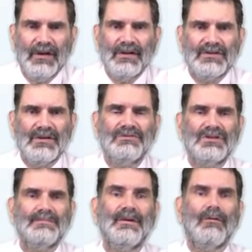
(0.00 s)
So
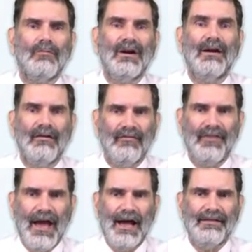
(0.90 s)
just be aware of
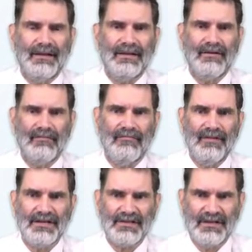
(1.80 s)
that your
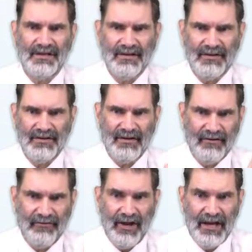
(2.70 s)
risk
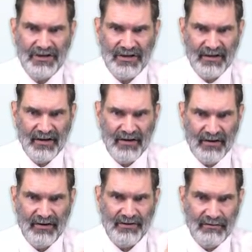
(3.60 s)
derivation
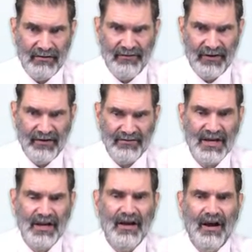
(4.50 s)
or derivatives
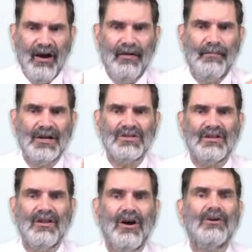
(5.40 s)
are much
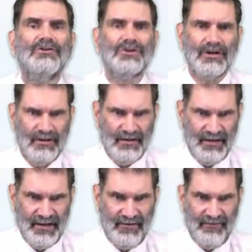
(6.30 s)
larger
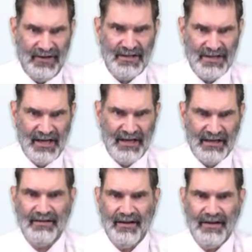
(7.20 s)
in
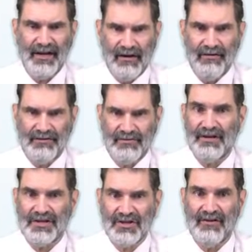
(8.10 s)
fintech than they are in
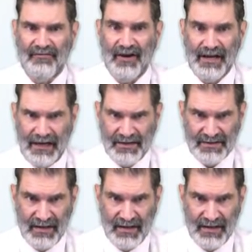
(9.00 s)
traditional finance.